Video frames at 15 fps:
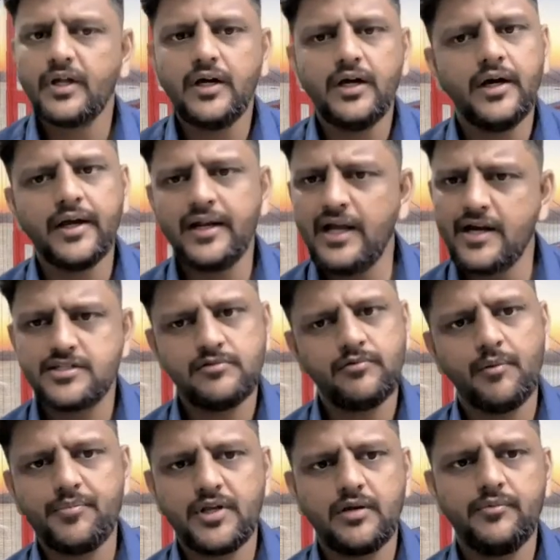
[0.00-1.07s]
Again RCM
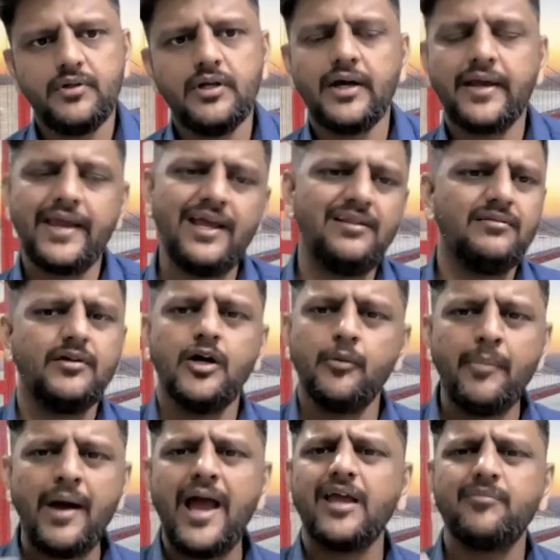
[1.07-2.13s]
applicable. Again a
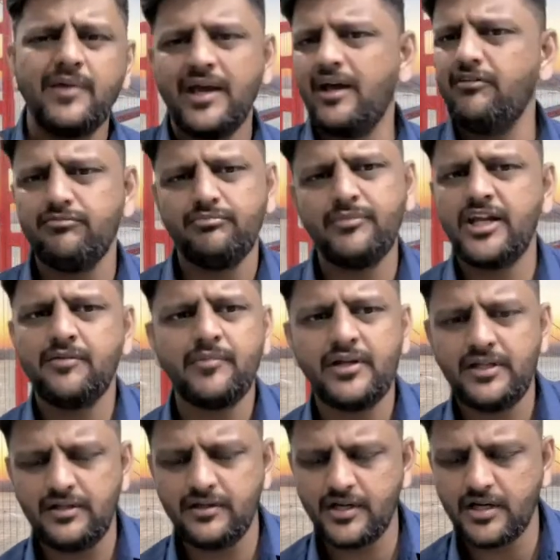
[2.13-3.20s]
bank may have
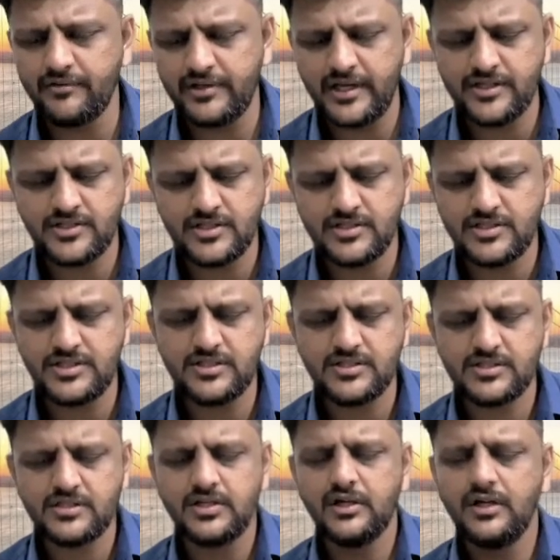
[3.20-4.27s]
many recovery
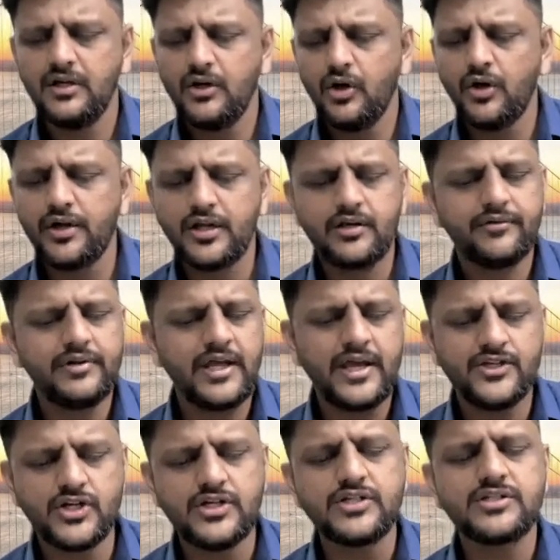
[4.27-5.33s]
agencies or recovery
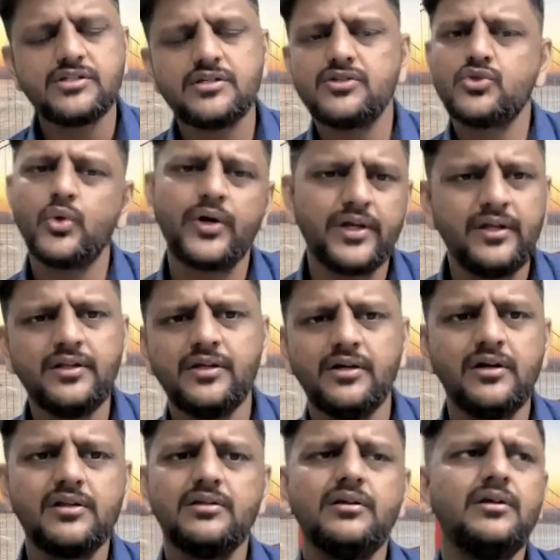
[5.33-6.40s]
agents. So again
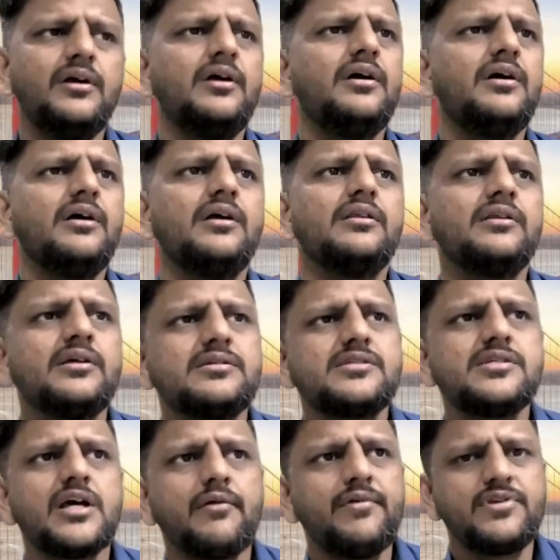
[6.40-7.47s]
here The
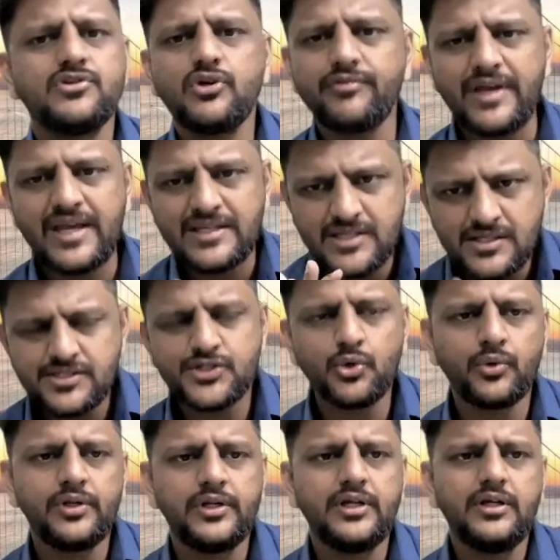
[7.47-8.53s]
services of agency
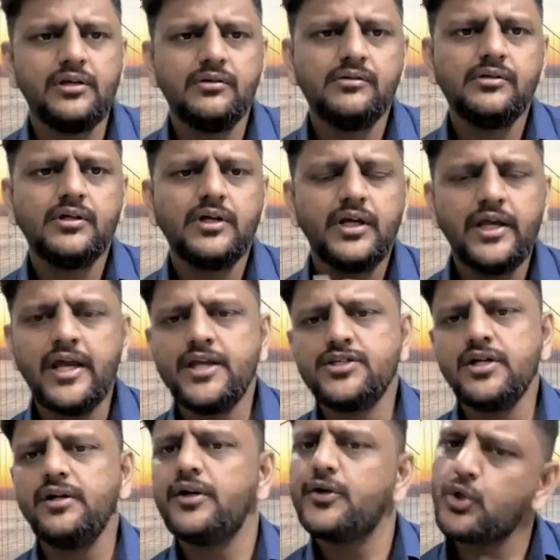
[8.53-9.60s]
only.
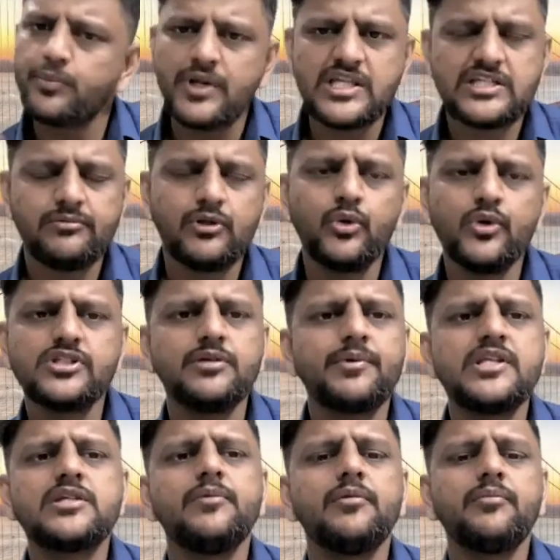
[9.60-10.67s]
Agent to principal. Who is the
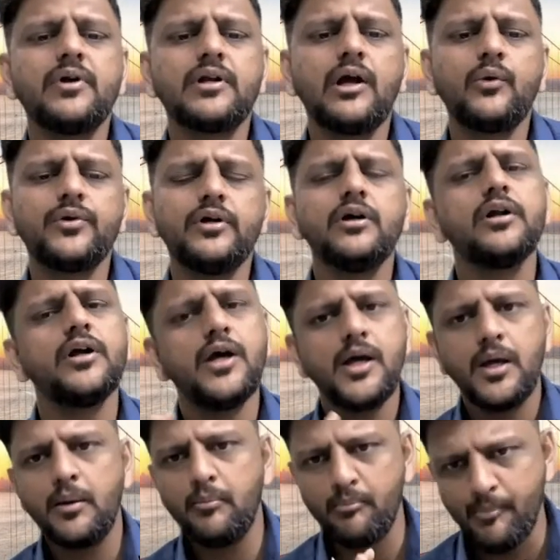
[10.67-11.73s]
principal but now your
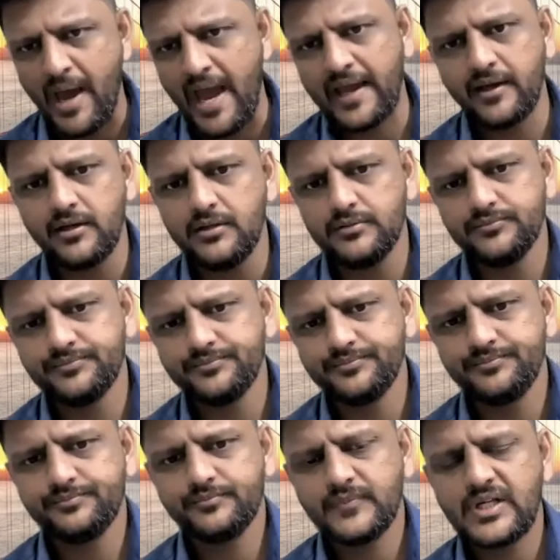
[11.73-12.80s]
bank?
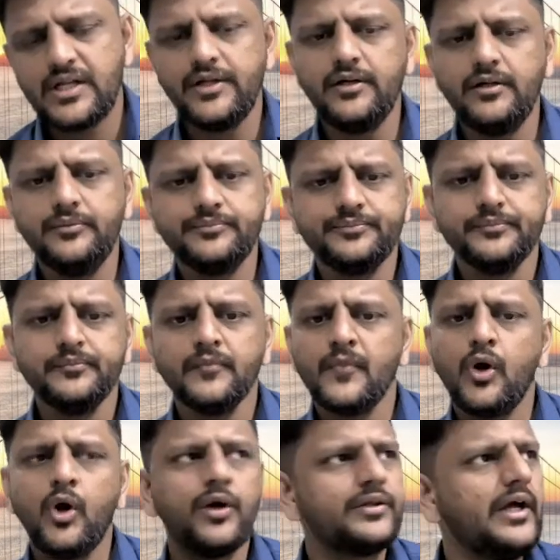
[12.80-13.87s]
Clear?
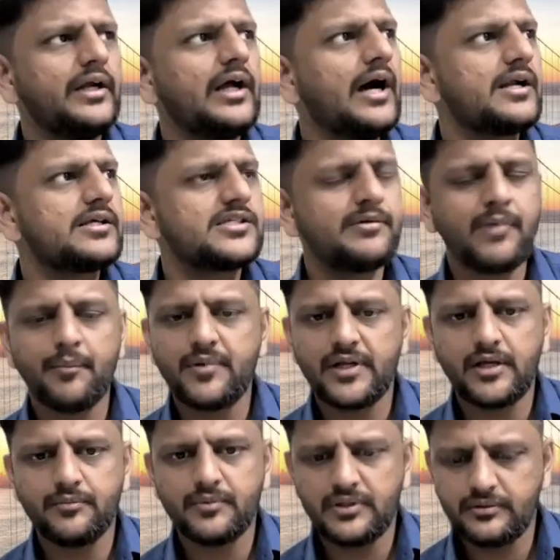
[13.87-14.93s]
On that RCM
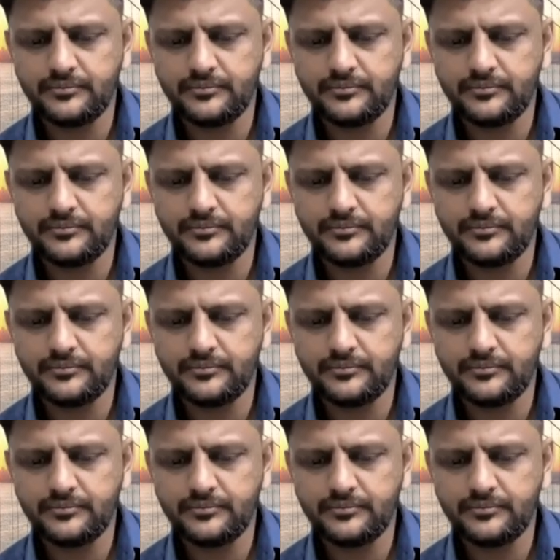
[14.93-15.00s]
applicable.